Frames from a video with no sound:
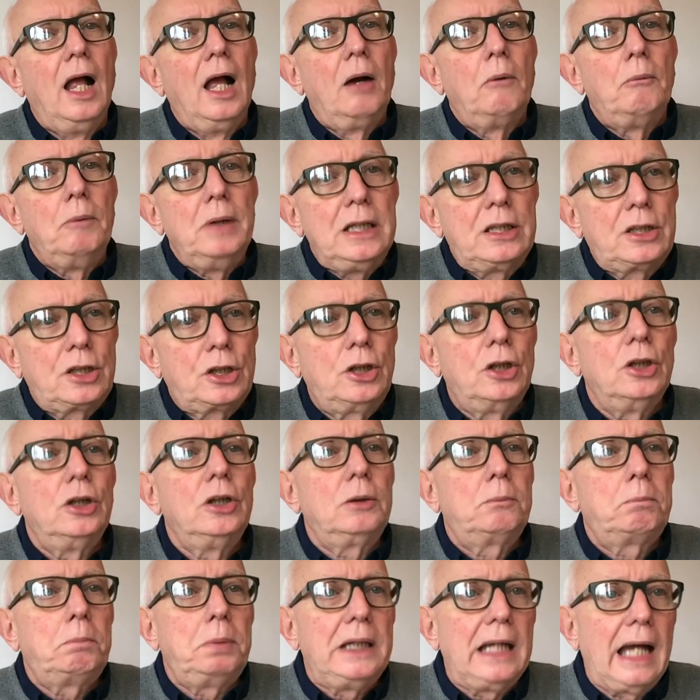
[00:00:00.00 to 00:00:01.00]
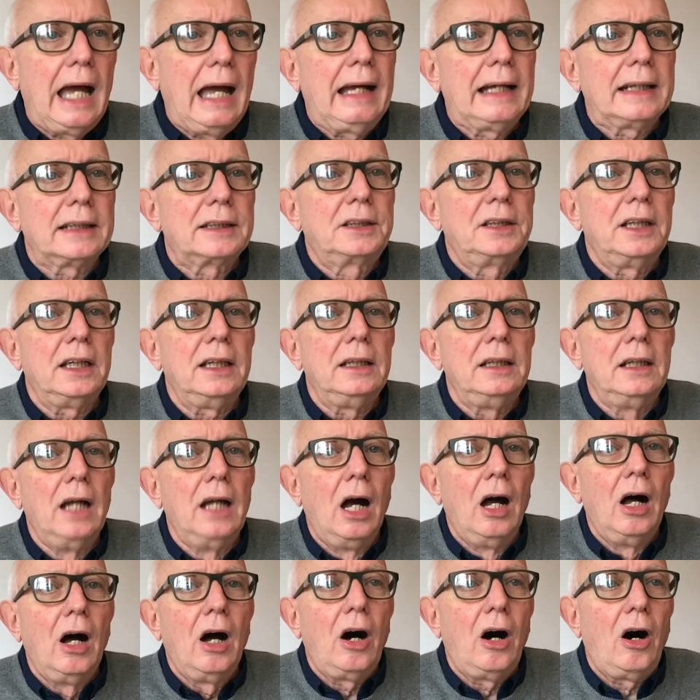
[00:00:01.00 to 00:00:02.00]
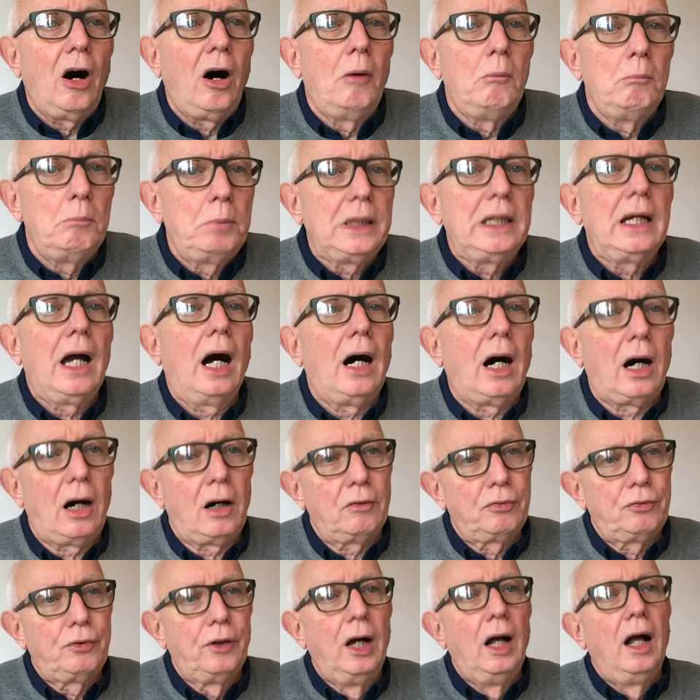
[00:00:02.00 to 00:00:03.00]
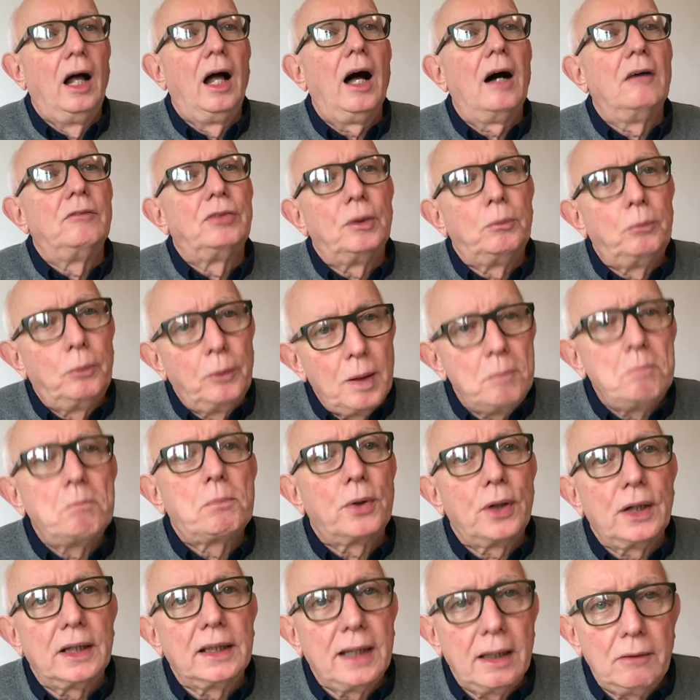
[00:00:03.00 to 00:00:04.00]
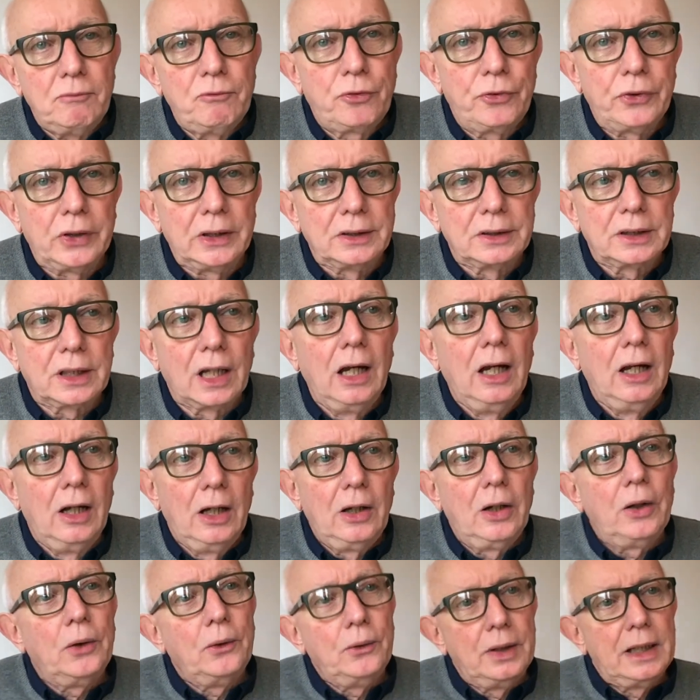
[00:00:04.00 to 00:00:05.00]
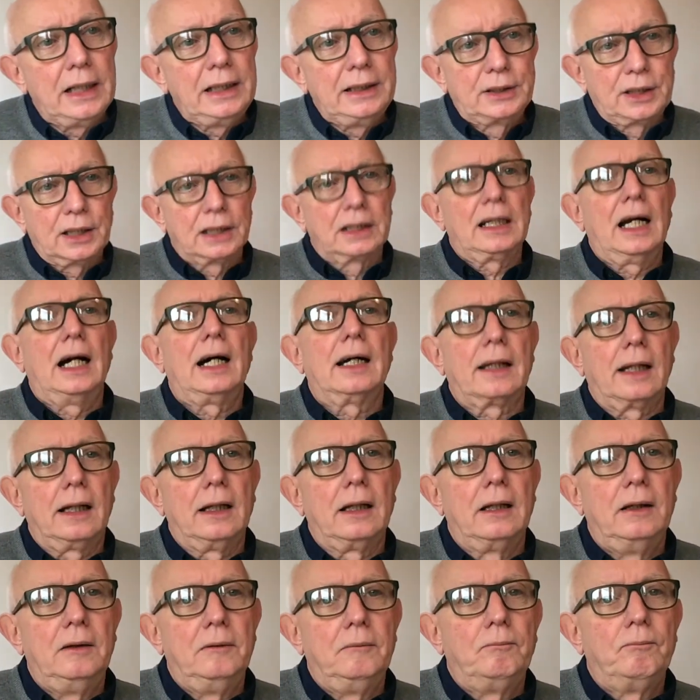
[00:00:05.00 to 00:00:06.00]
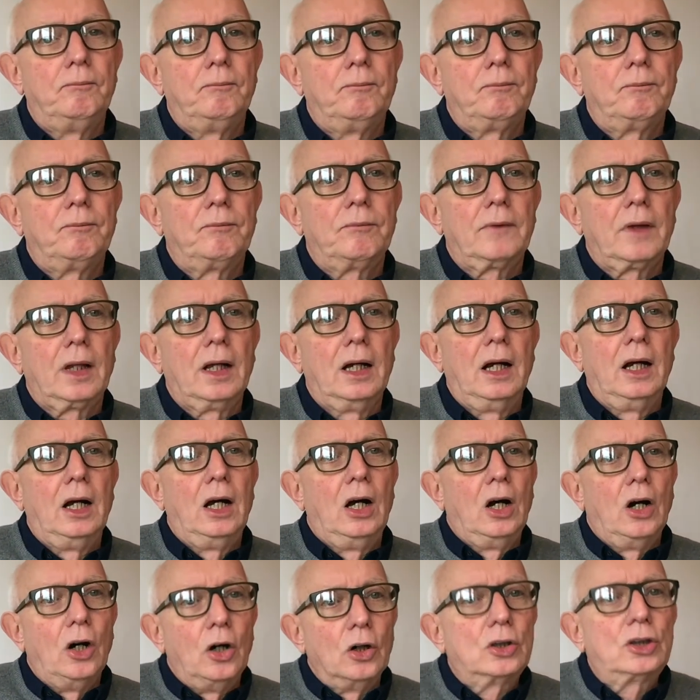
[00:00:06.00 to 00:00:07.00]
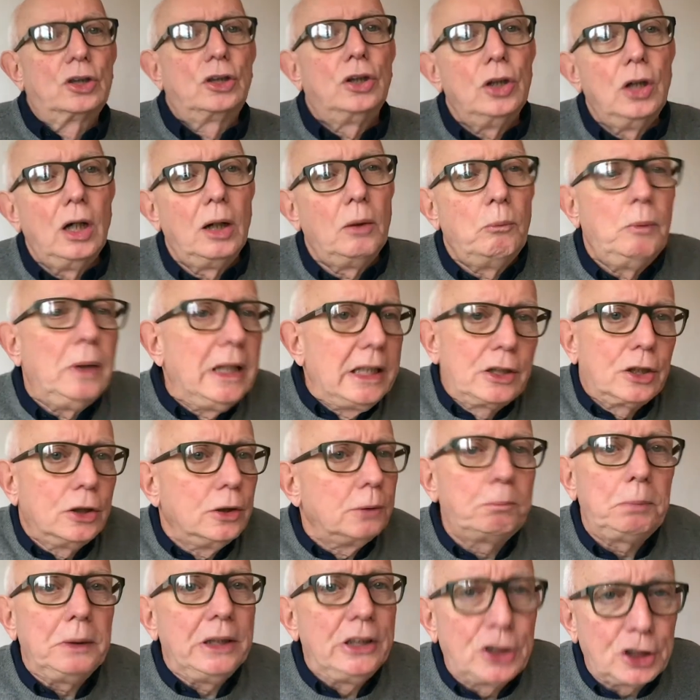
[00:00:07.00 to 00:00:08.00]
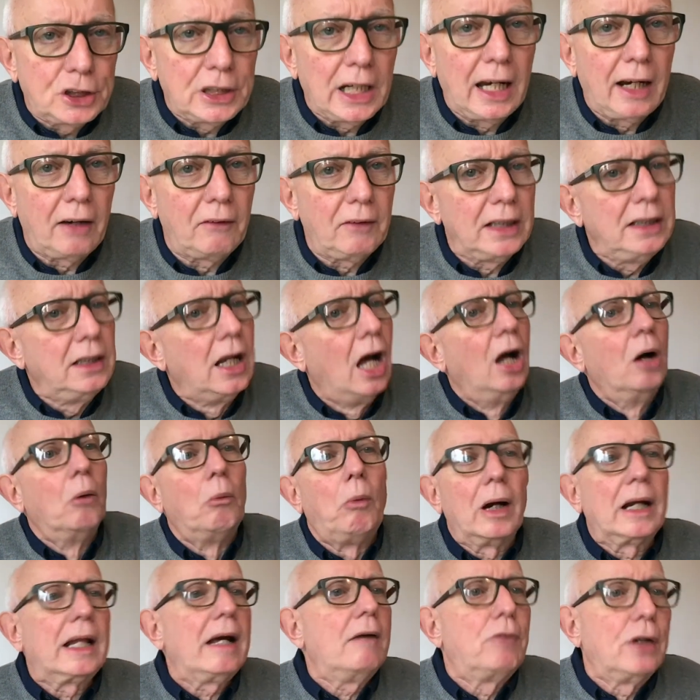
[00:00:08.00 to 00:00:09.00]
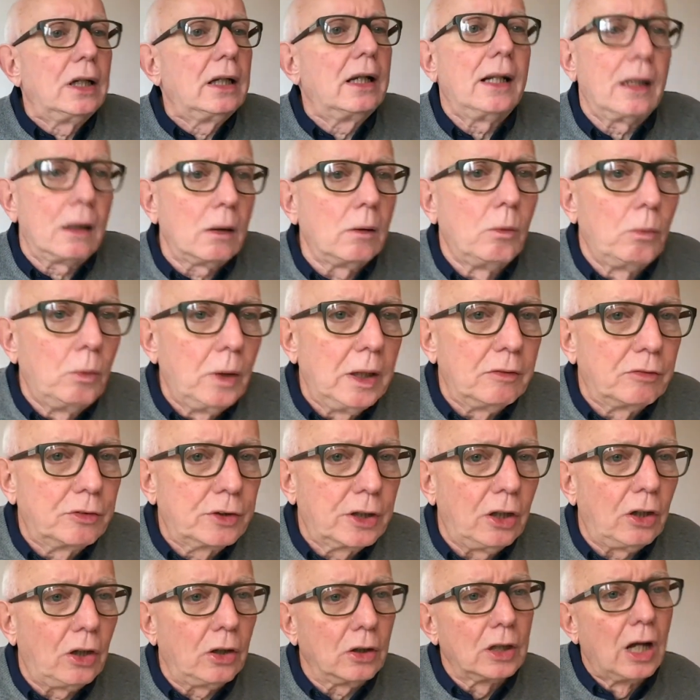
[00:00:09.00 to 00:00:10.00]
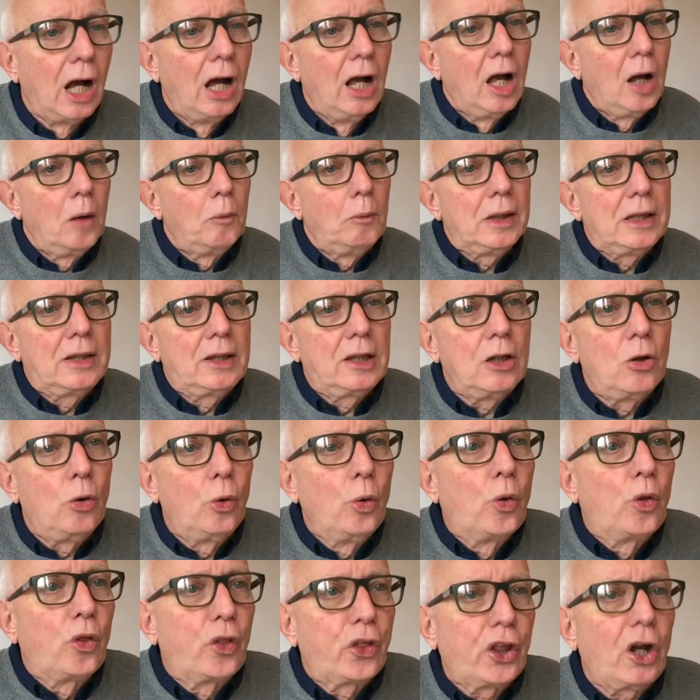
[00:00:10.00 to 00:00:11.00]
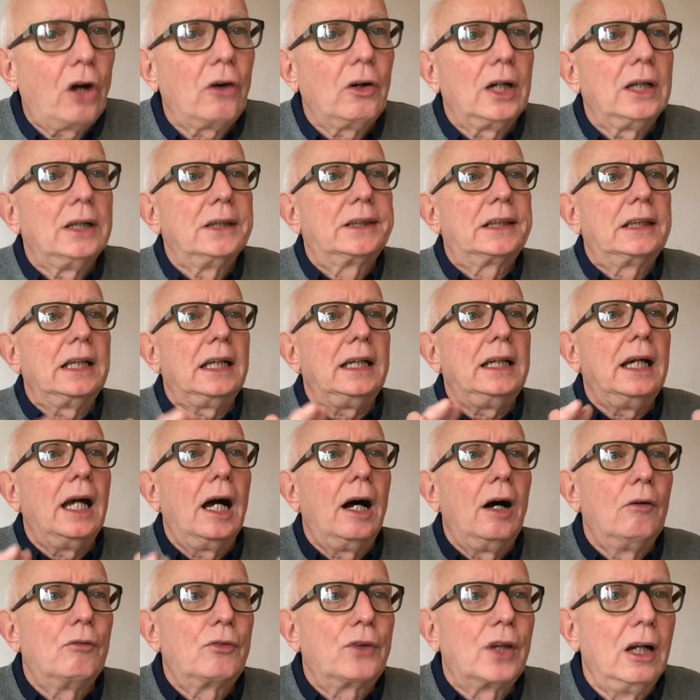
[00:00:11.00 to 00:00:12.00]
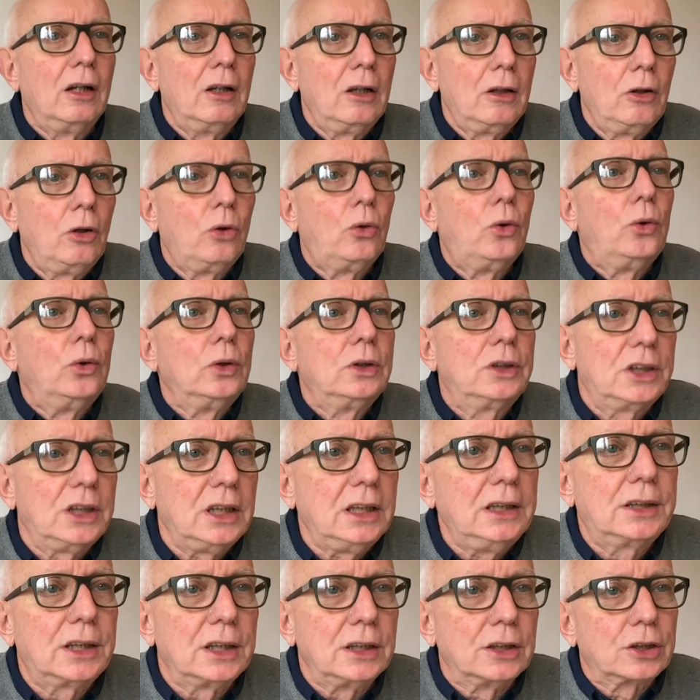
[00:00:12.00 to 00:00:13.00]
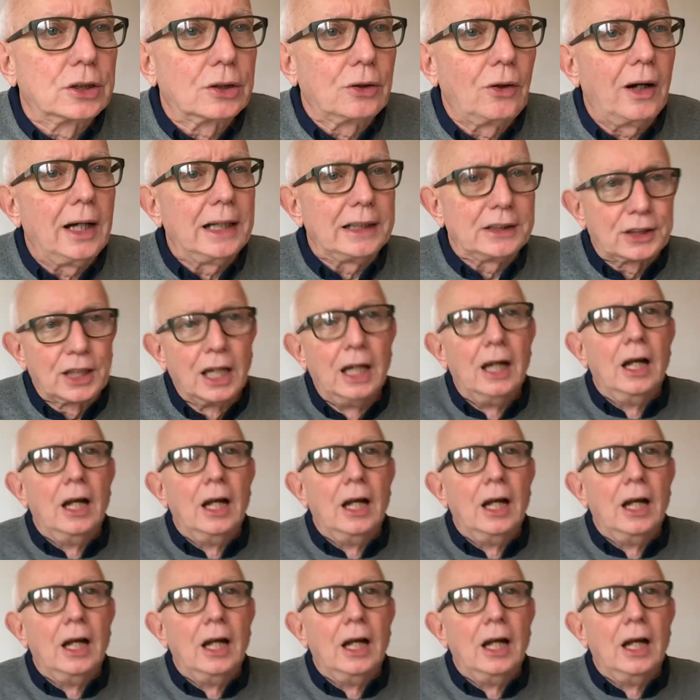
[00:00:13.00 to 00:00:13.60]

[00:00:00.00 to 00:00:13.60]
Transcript: we could be acting on behalf of a whimpering infant who needs a cuddle. Or could, we could be sharing whatever little we've got with the authority of the Lord Jesus Christ,